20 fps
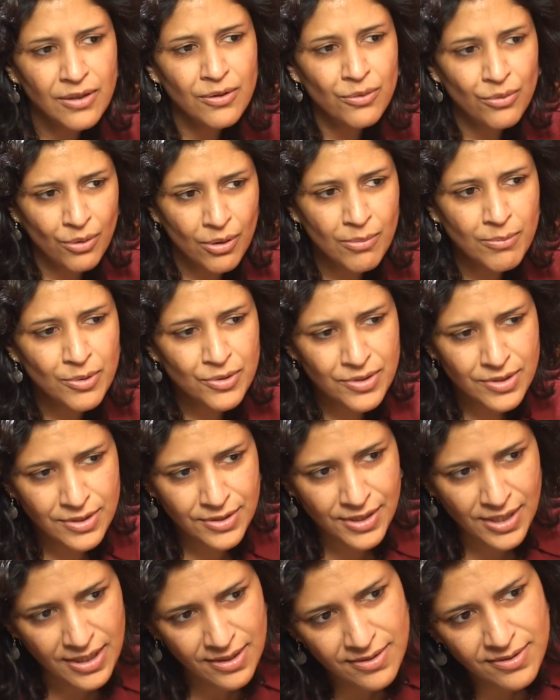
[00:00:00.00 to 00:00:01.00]
normal
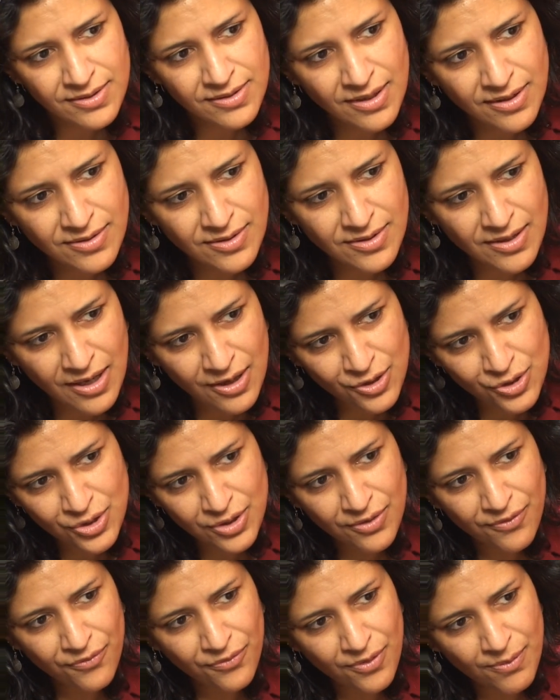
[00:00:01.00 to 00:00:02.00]
skin
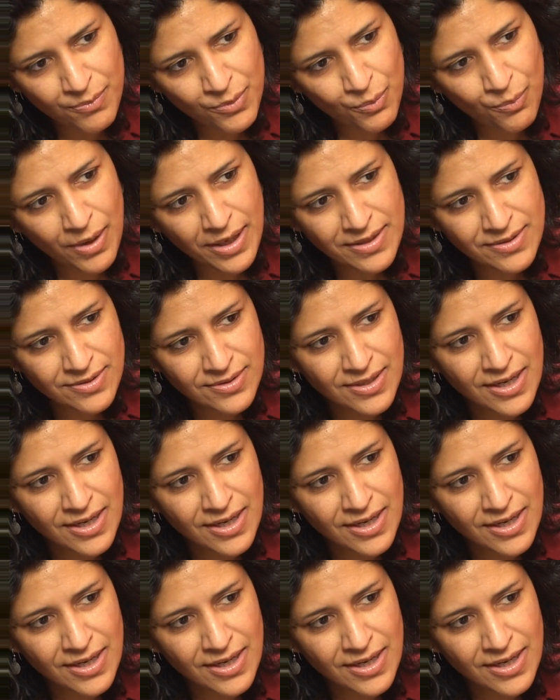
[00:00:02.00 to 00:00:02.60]
sensation from the waist